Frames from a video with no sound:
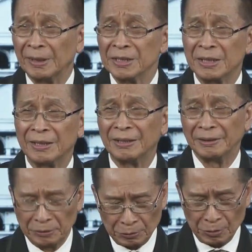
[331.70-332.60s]

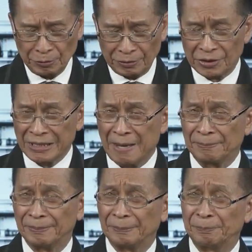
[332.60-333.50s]
kasi you don't stop
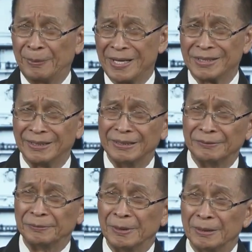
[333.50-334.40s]
a president
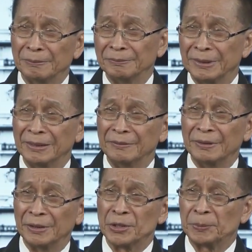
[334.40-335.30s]
from
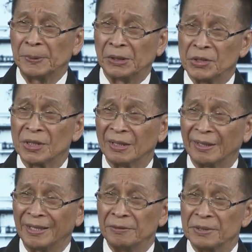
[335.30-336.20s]
delivering a speech
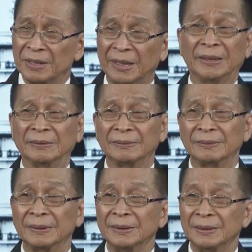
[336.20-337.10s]
ahead of state.
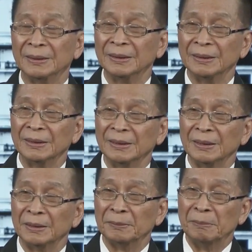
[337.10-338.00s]

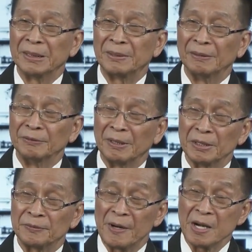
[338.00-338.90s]
But
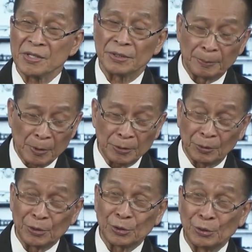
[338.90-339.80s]
as far as the
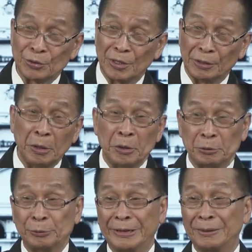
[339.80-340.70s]
protocol is concerned,
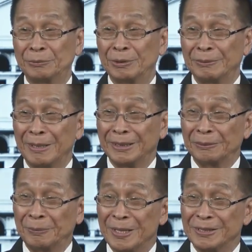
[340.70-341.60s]
we have to remind
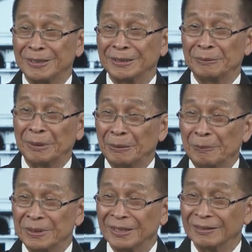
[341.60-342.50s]
the president na meron
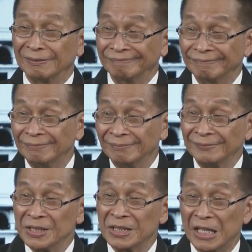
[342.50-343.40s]
pa siyang
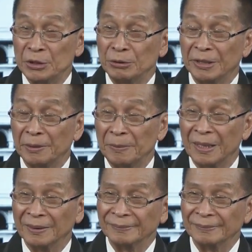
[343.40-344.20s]
schedule na iba.